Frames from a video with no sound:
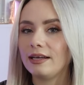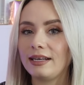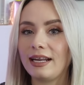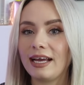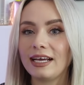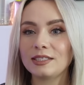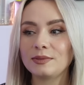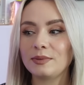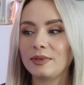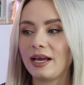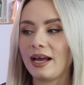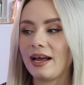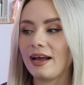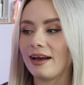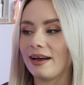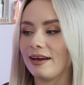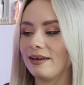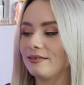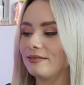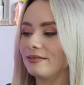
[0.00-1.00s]
Next we
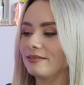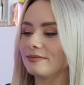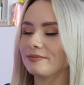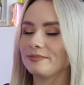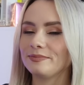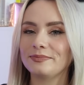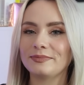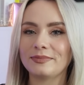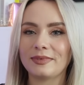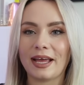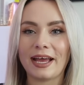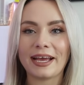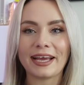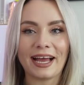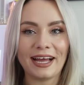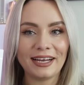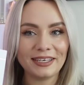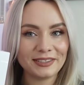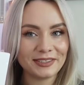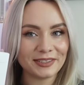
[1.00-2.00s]
have a
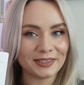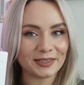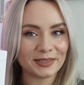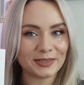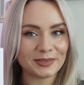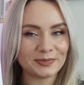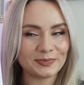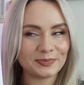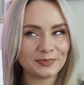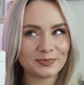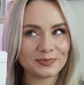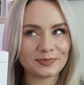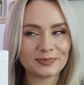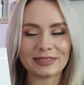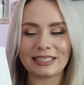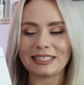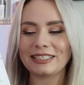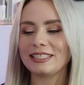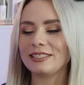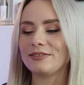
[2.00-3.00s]
candle.
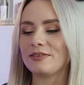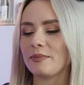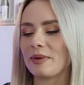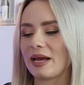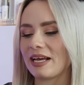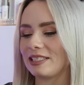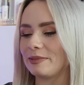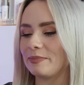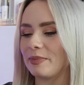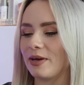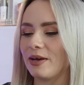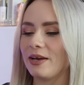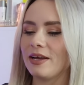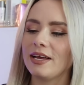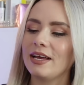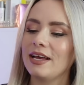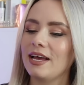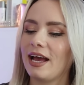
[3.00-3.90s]
This is from Esper.